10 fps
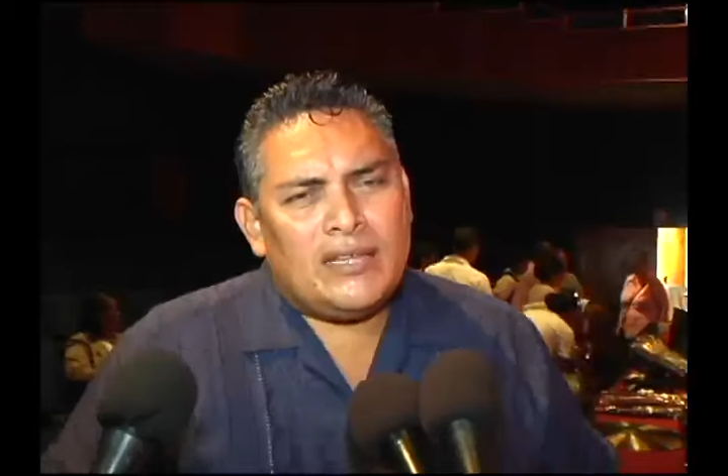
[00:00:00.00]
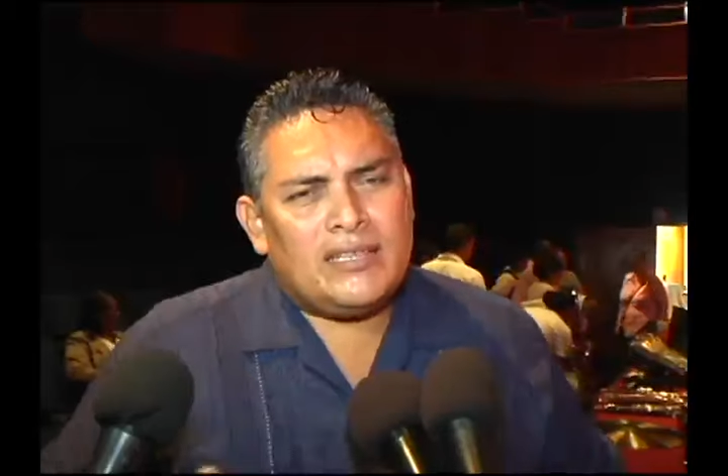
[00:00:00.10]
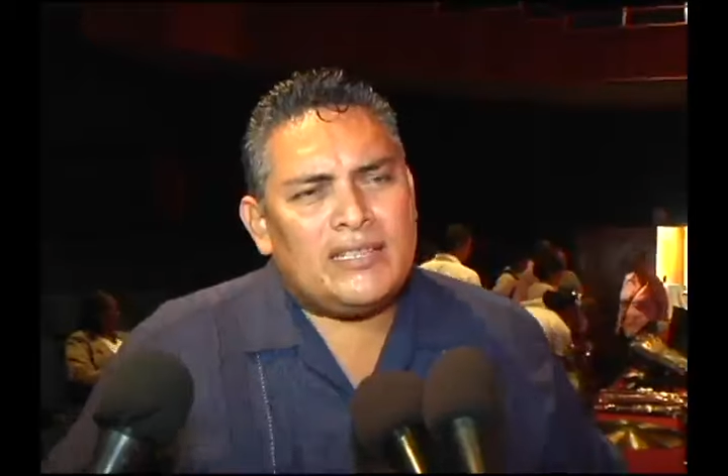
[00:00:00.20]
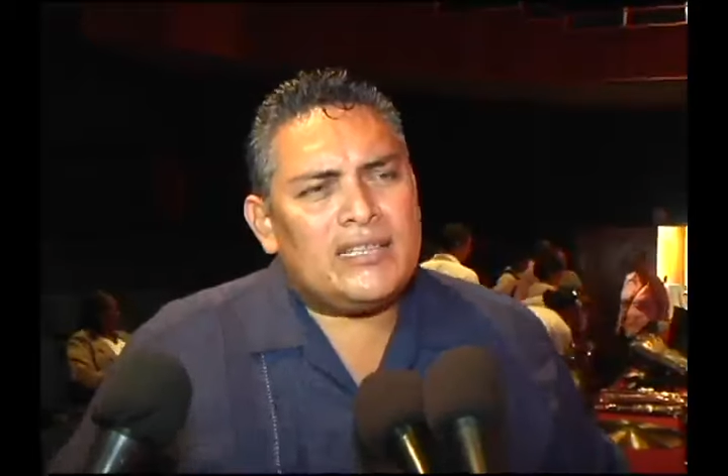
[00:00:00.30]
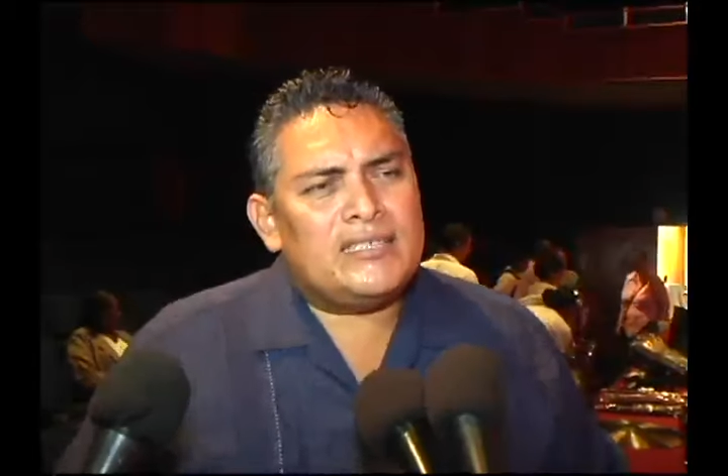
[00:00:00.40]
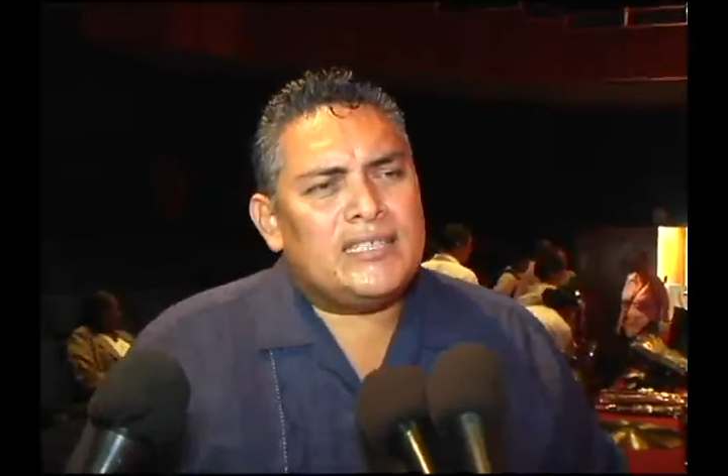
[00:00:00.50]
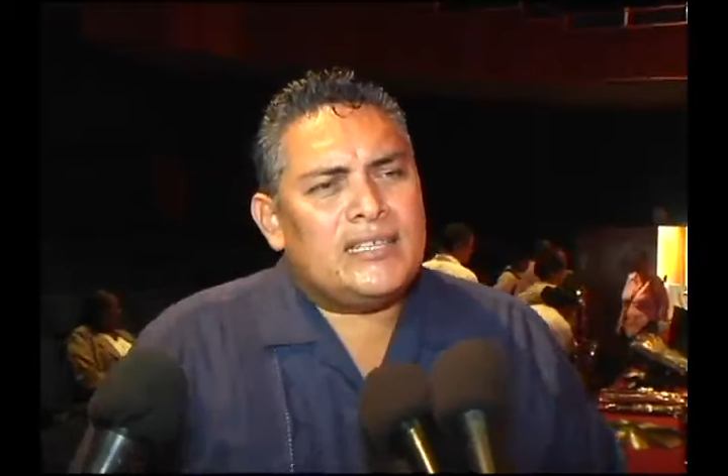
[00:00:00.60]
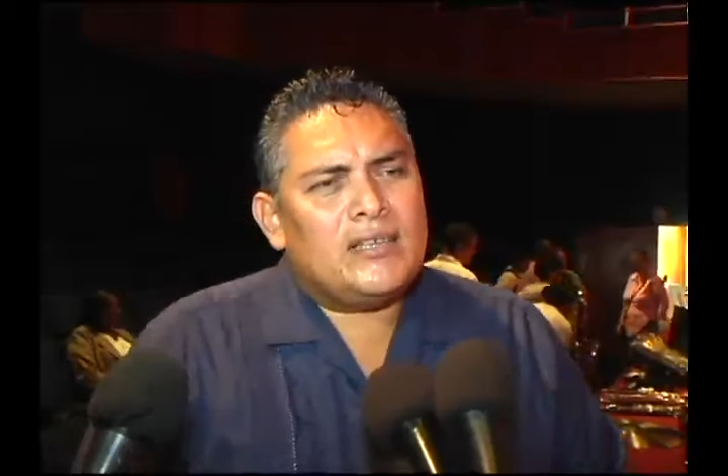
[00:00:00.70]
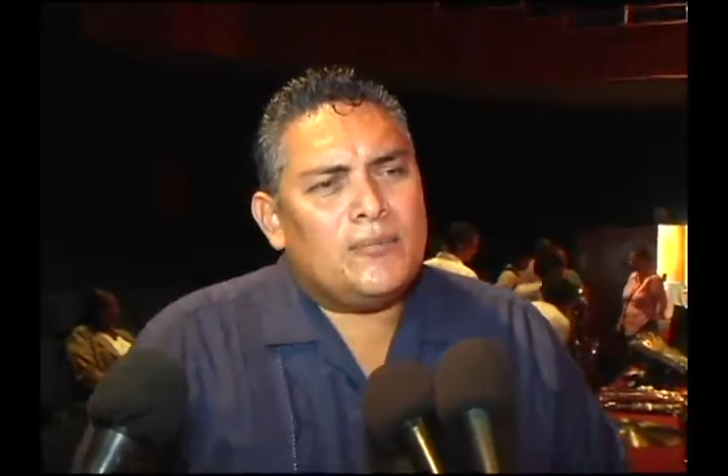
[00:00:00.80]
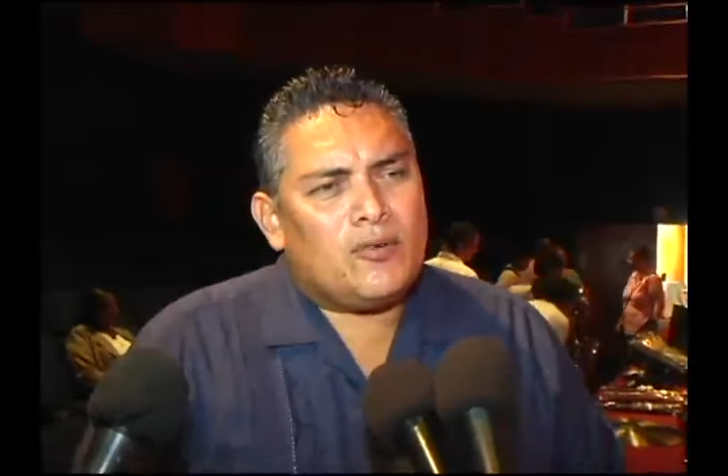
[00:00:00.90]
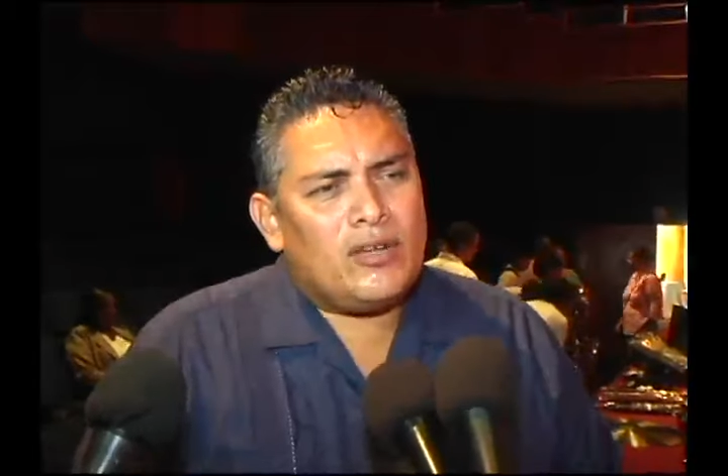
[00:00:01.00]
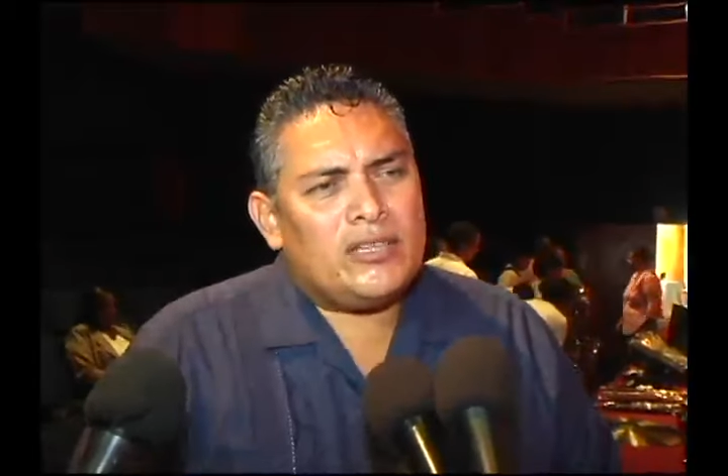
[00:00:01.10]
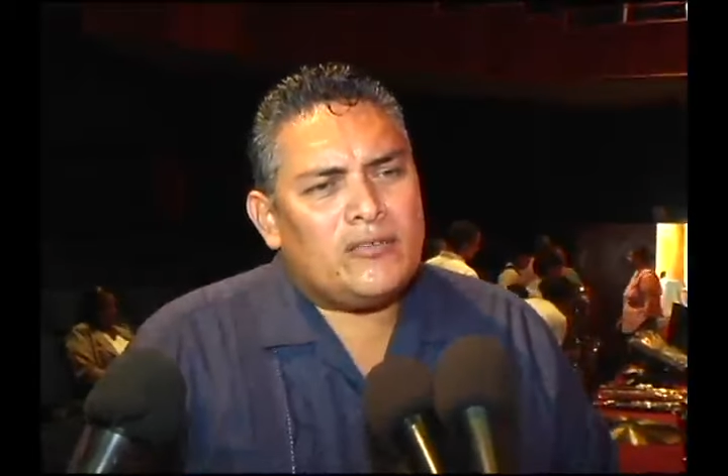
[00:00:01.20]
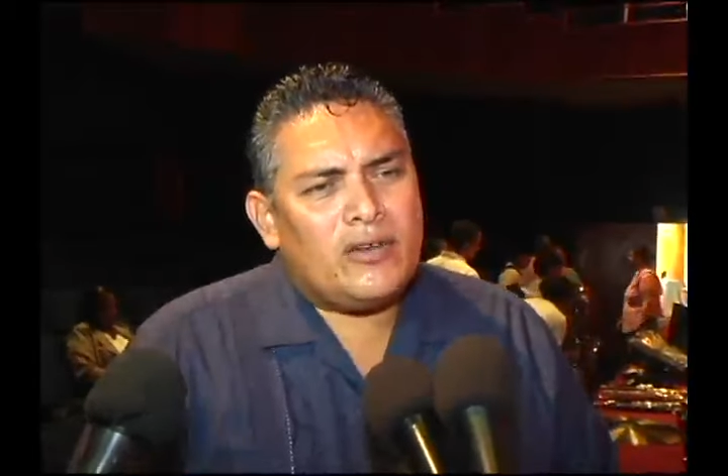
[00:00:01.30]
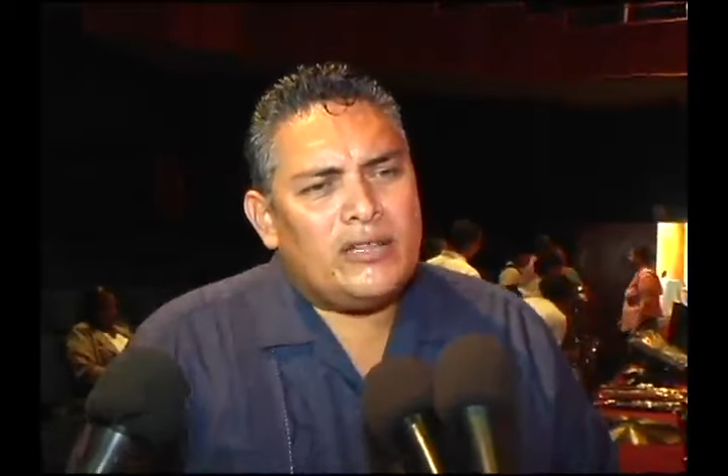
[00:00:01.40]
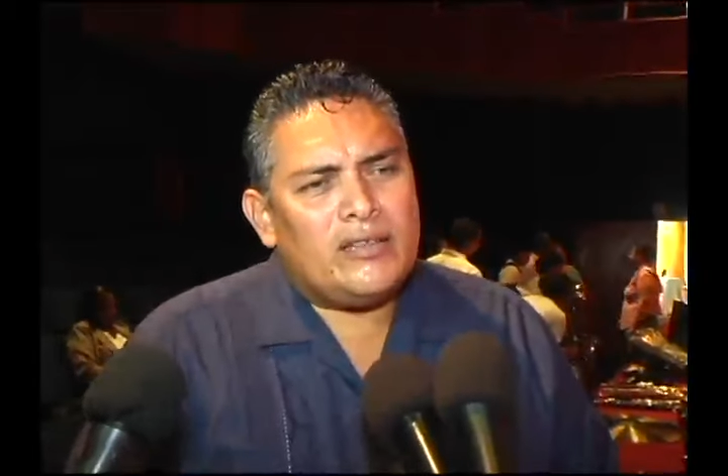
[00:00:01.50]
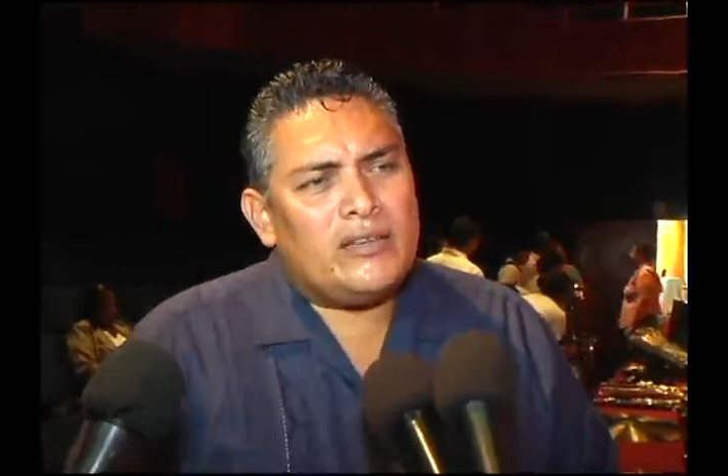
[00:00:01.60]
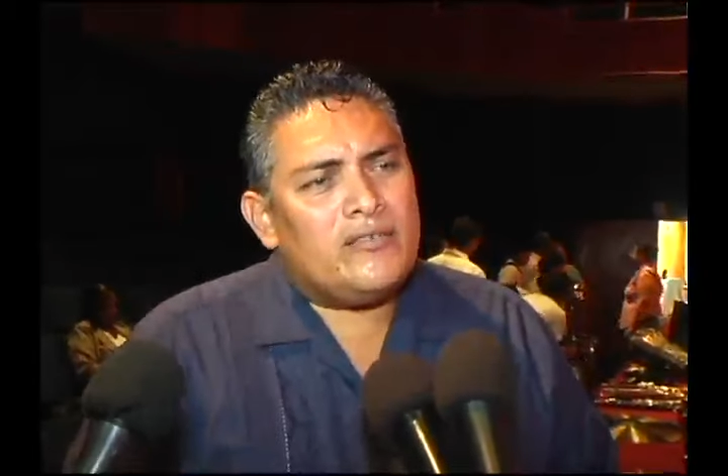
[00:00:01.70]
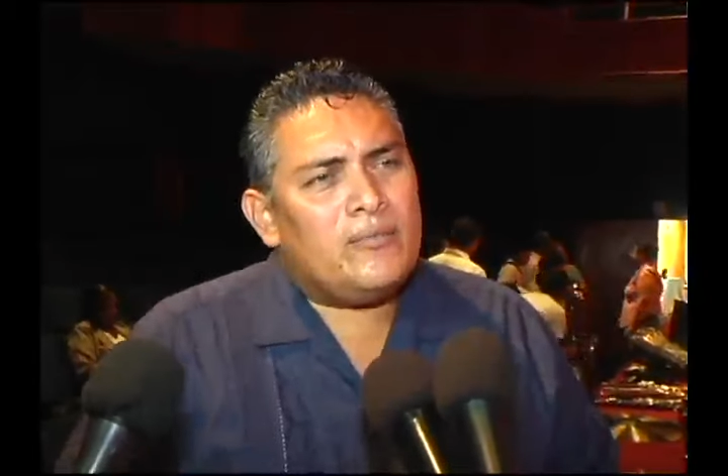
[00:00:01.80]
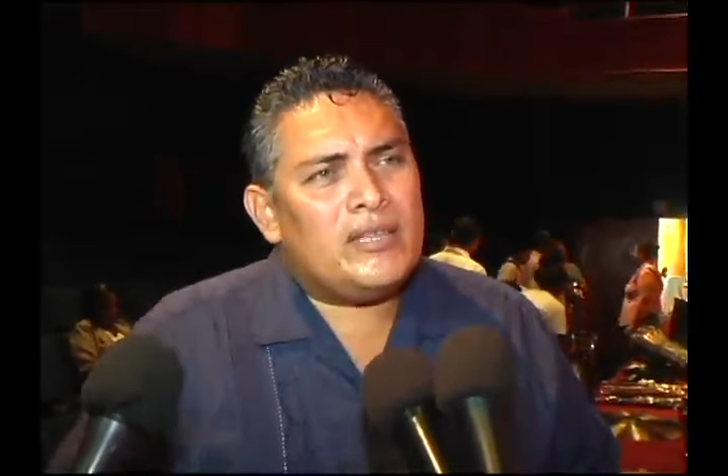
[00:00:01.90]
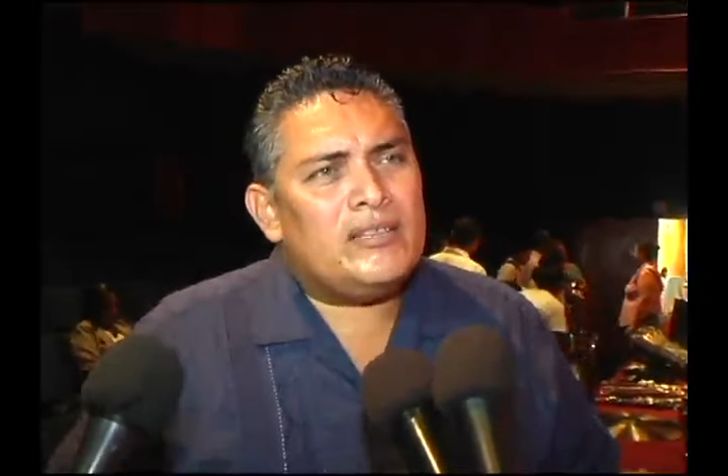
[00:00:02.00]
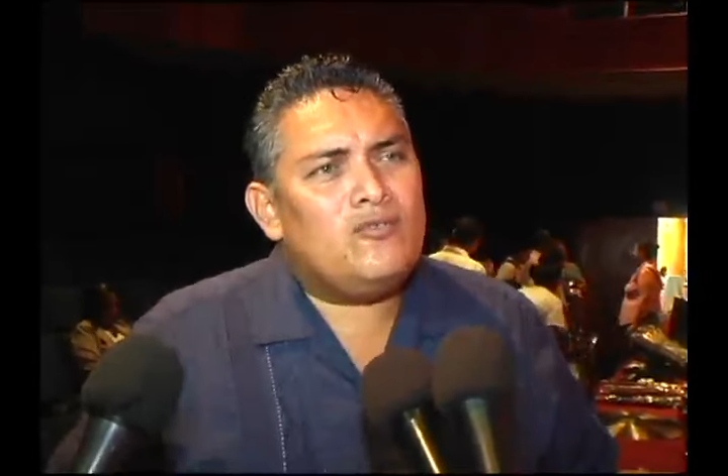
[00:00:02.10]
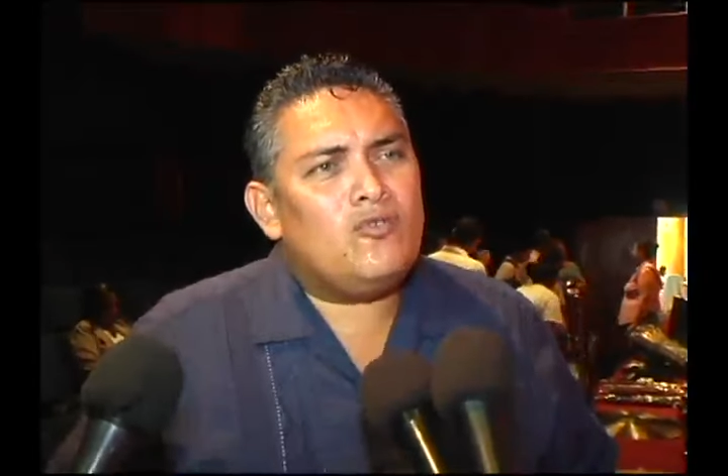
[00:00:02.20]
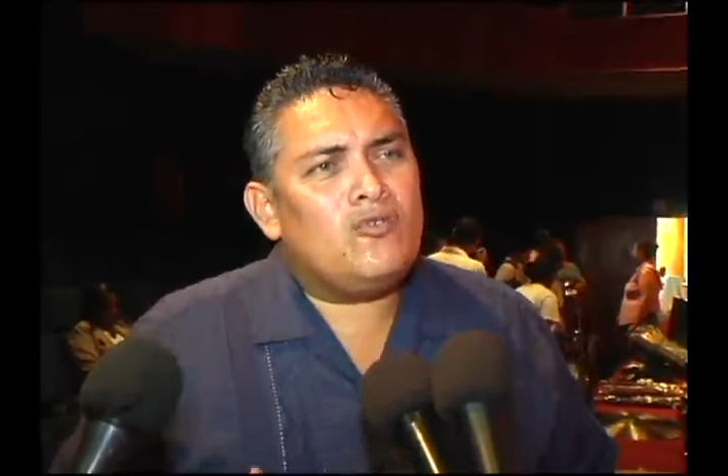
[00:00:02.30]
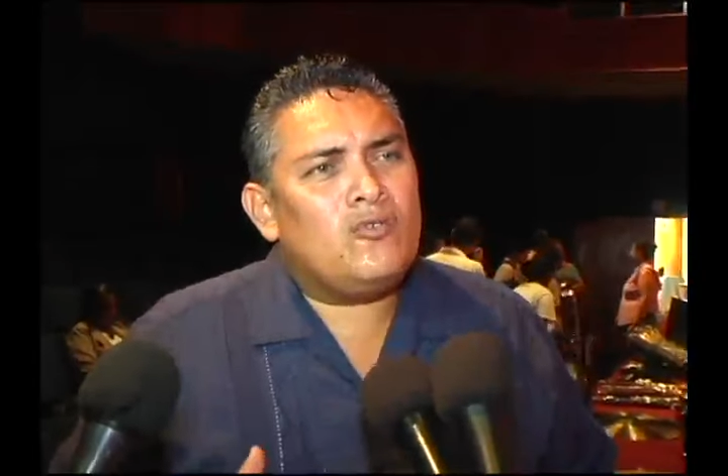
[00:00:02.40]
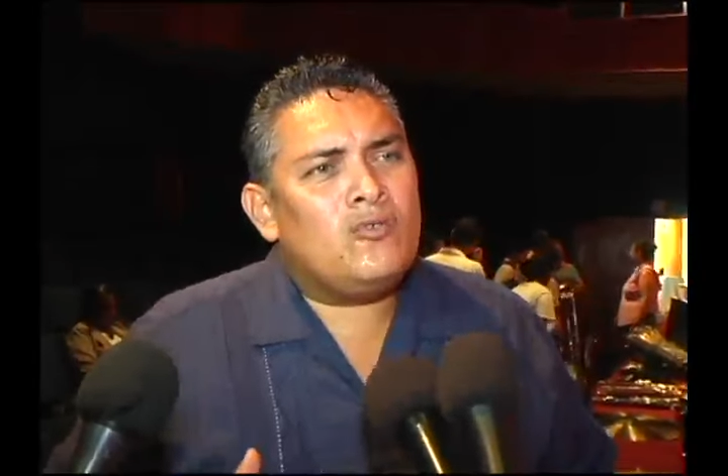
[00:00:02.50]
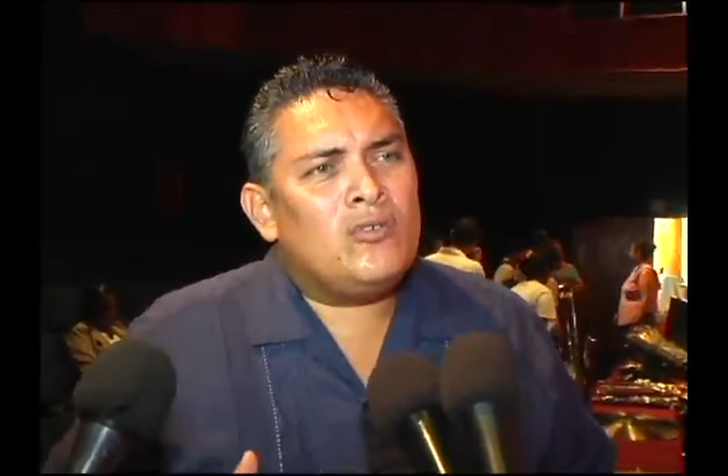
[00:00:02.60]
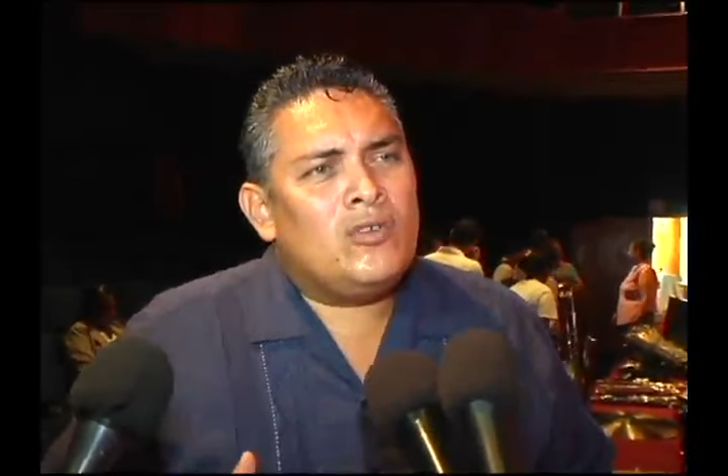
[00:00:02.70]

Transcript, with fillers: I think that is their democratic right, and everybody know